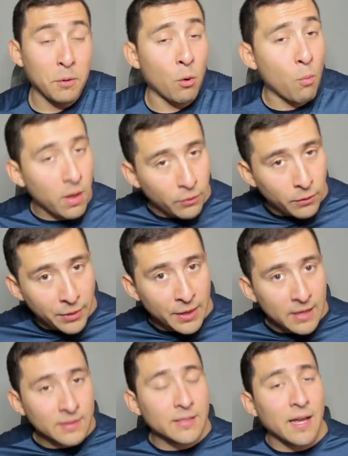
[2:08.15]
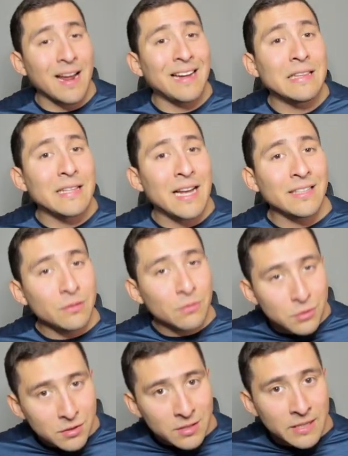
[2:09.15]
But one of the things that I like to
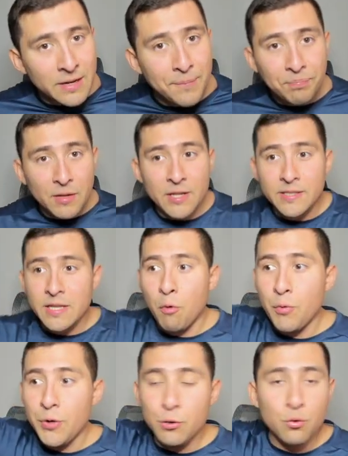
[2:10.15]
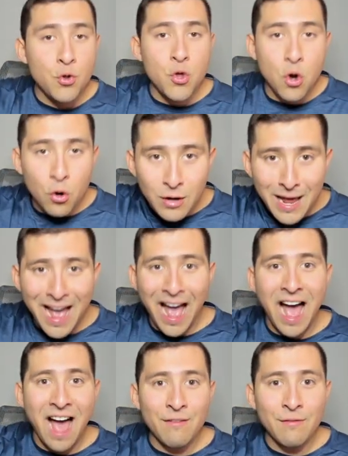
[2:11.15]
see is that we do not
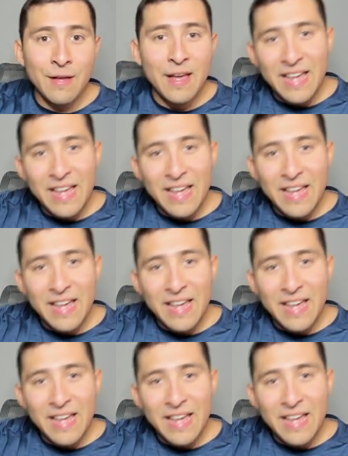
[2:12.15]
have